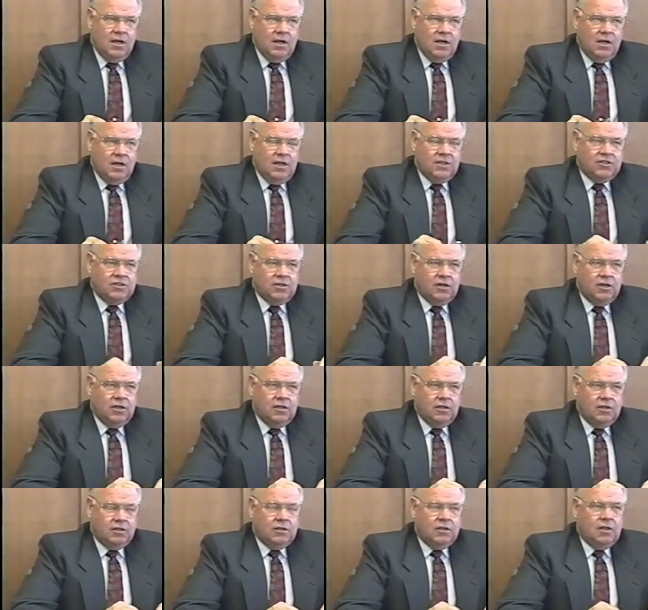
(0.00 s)
I started
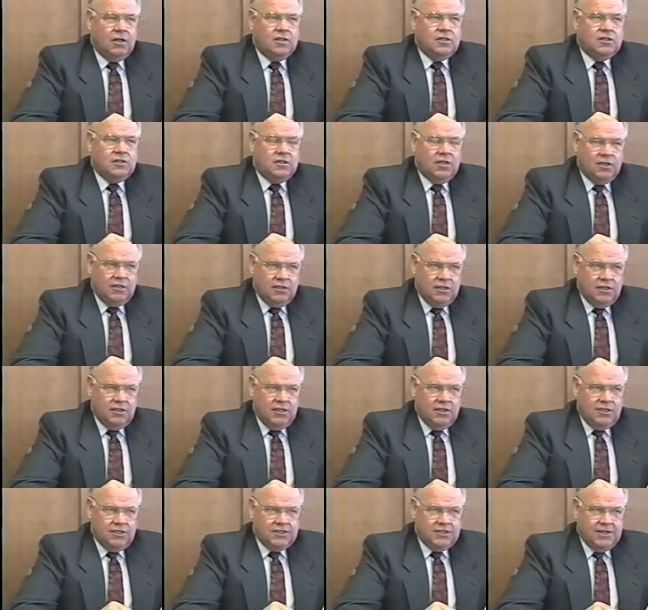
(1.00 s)
at the college in
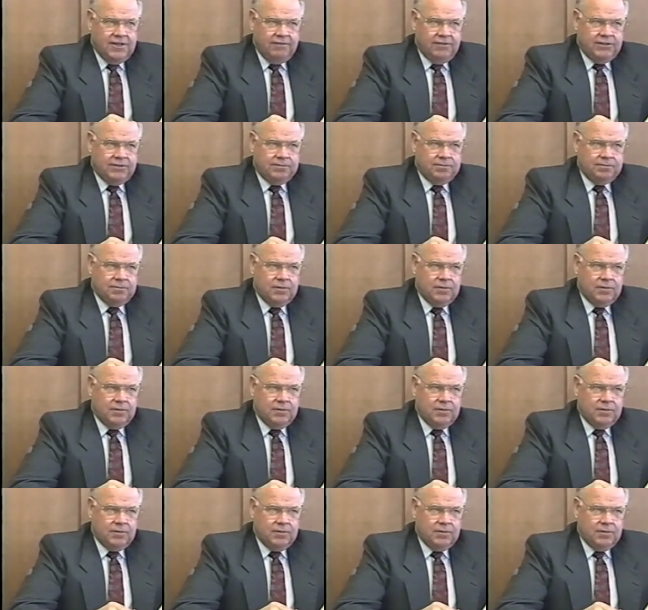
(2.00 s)
1987.